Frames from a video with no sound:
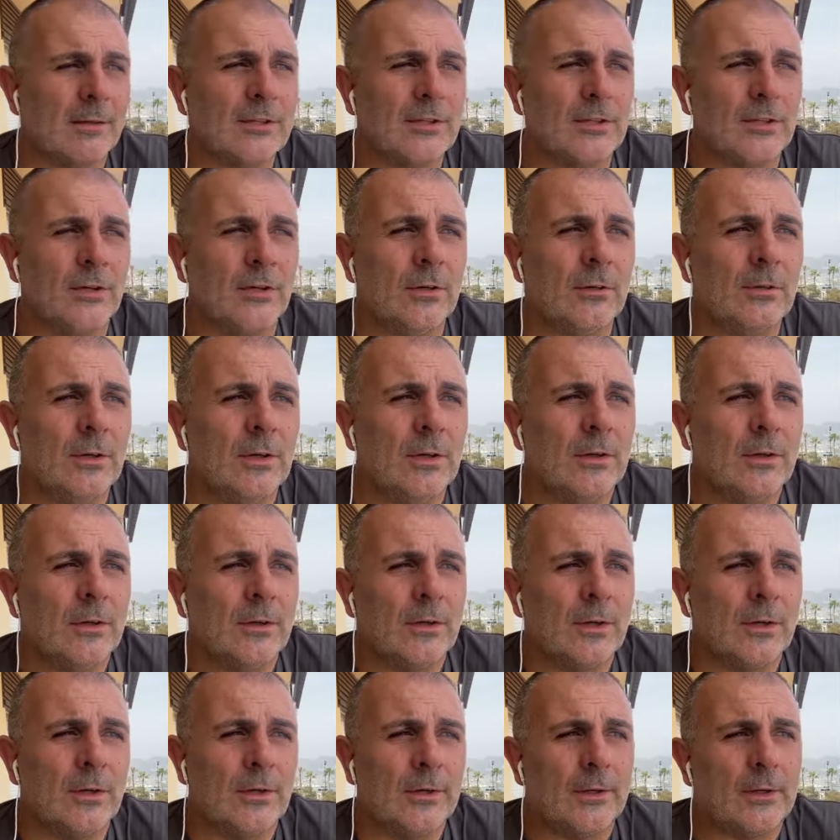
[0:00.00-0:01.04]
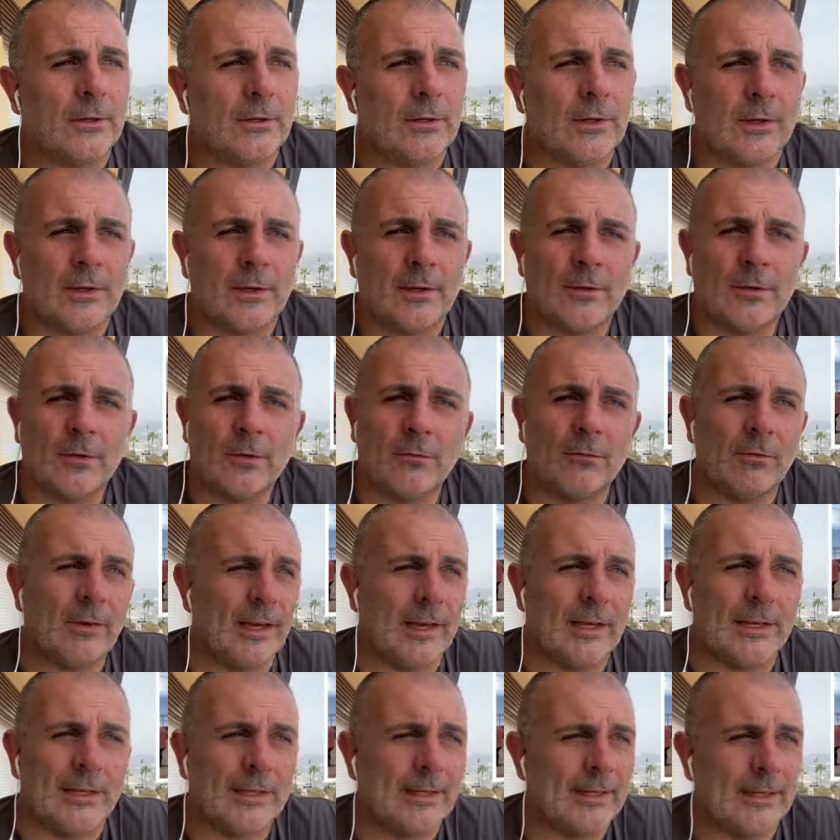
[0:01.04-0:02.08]
So, you know, you'll
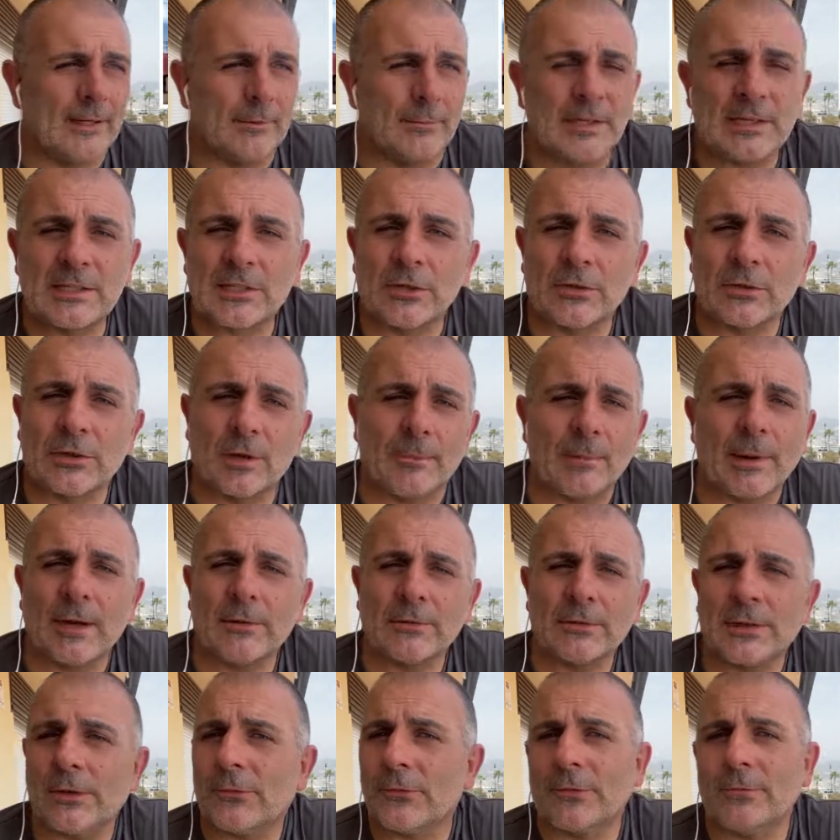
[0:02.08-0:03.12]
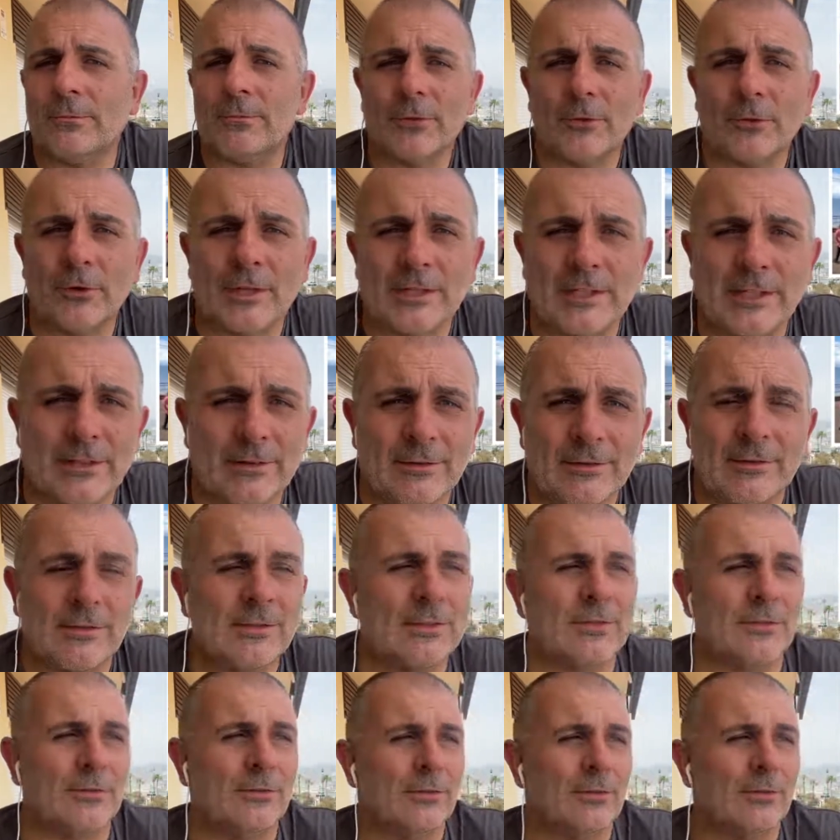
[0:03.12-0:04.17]
rarely hear me talking about different
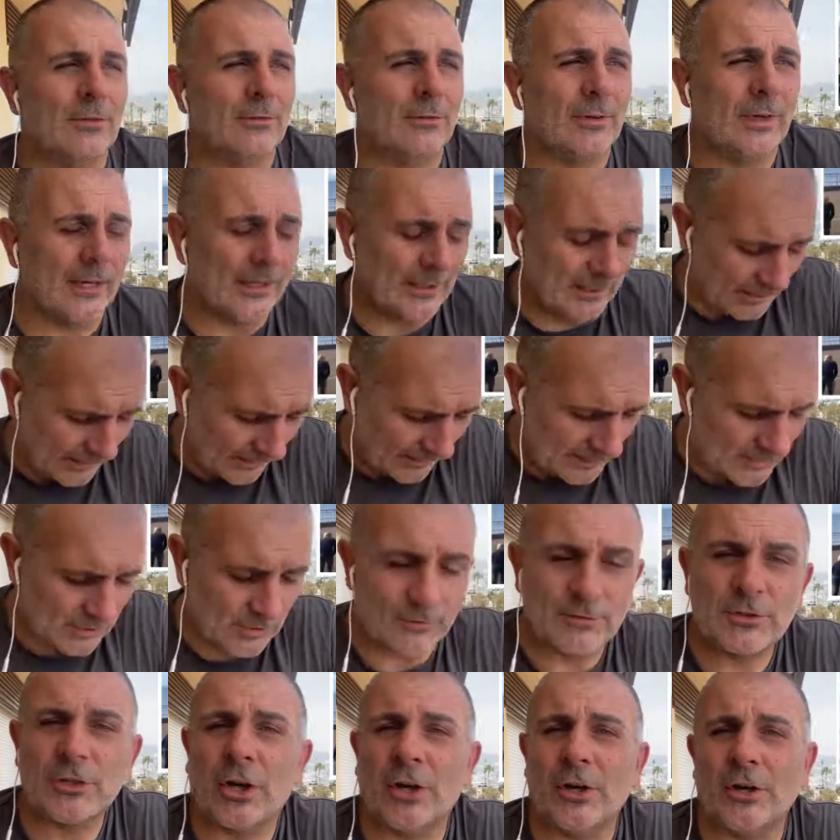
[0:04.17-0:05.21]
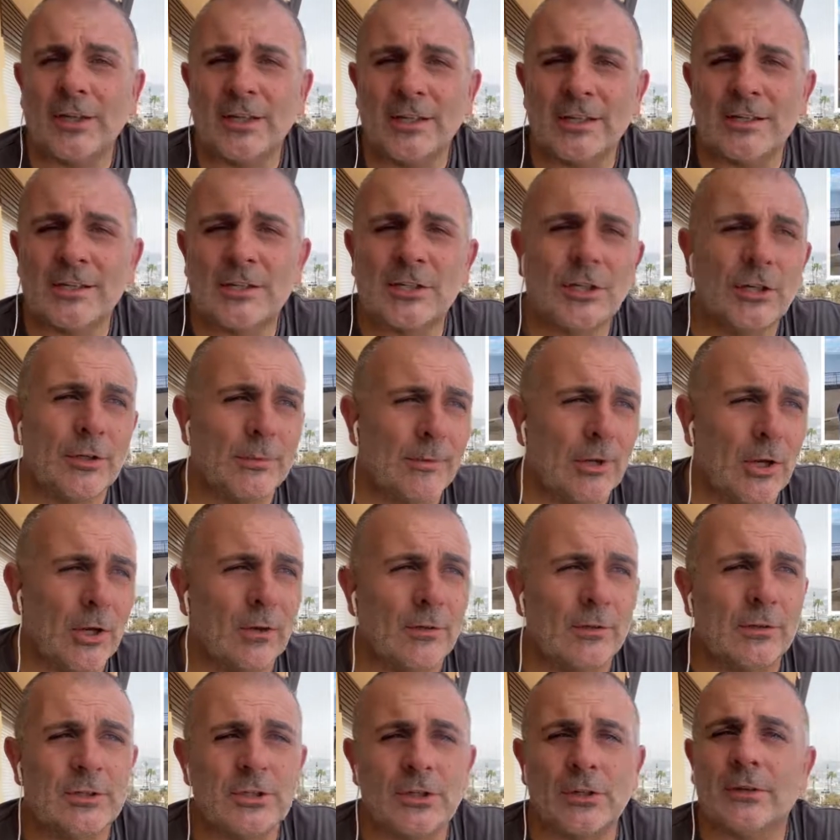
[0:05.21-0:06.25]
meridians or any sort of Chinese
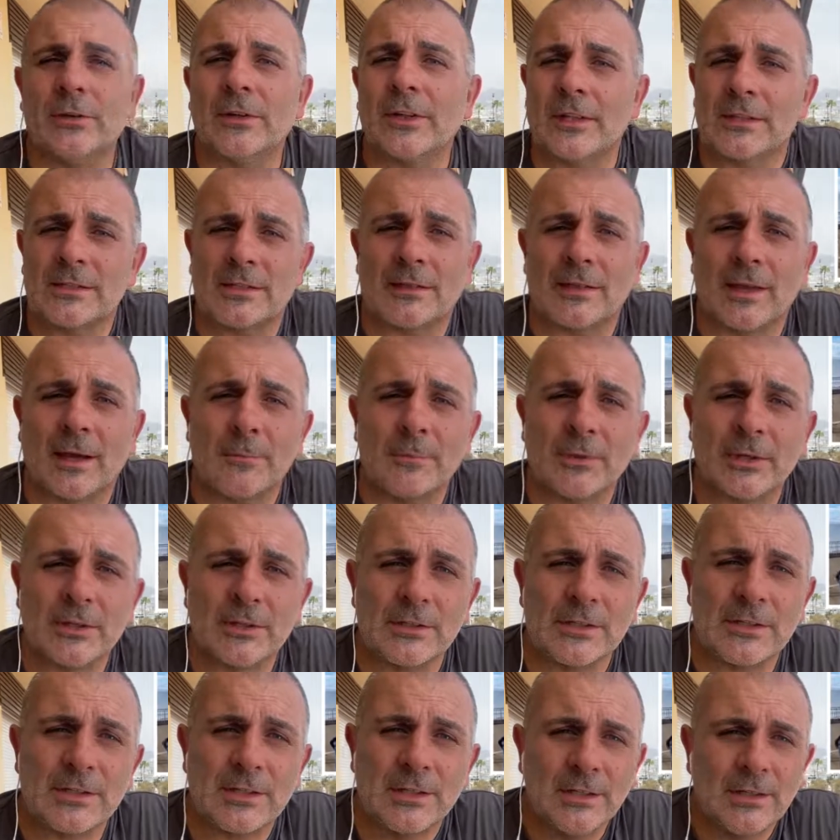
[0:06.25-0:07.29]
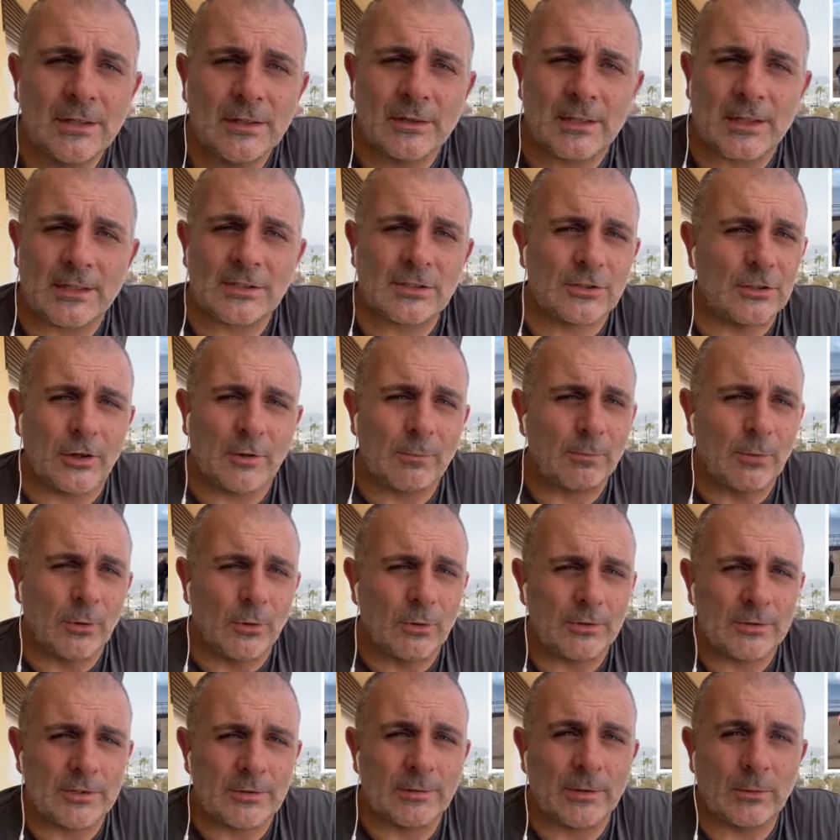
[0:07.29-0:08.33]
terminology or things like that, because that's not
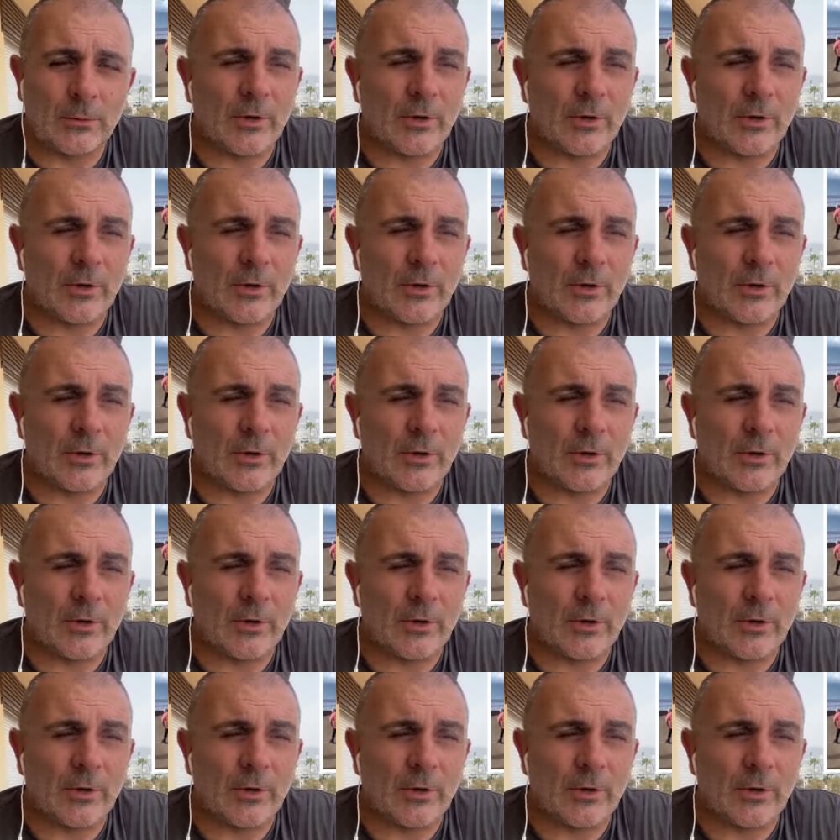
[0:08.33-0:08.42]
important to me.